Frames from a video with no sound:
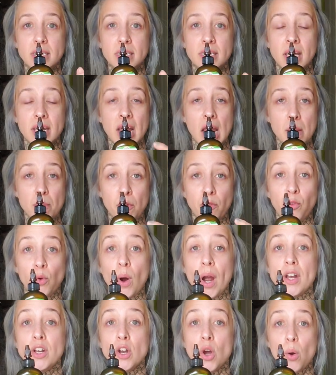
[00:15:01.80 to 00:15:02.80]
the night
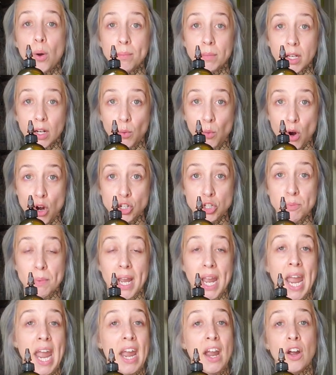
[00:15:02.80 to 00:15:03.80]
before I know I'm going to wash
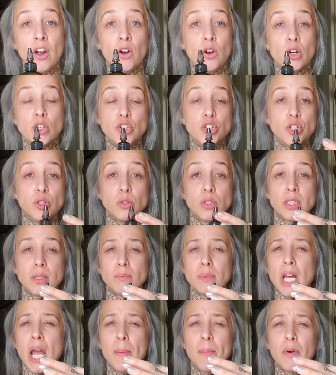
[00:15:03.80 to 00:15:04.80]
my hair or do
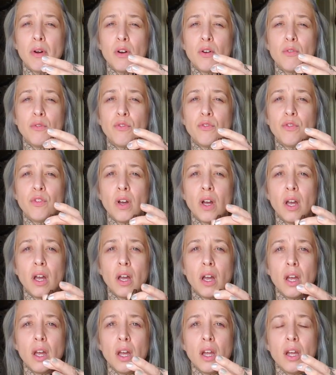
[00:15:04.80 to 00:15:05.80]
some type of,
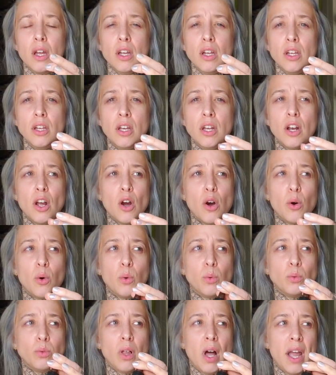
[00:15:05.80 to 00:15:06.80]
you
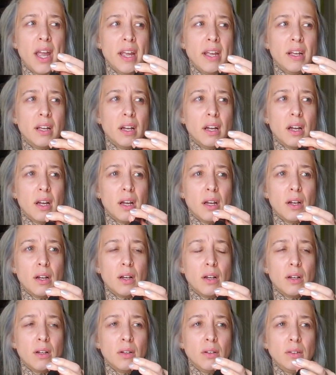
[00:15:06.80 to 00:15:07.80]
know, like
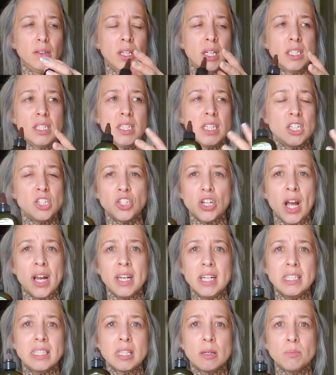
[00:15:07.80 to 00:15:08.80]
I
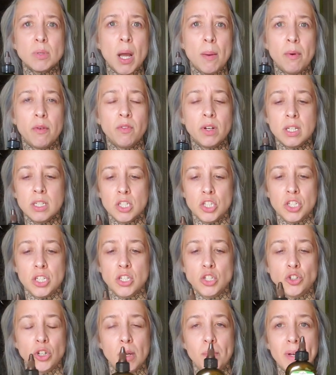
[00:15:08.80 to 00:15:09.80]
need some type of
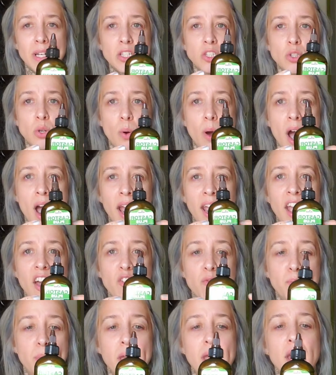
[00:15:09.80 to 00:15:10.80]
conditioning treatment. So I
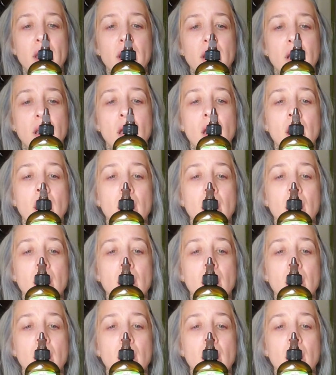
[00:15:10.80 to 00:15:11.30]
have been,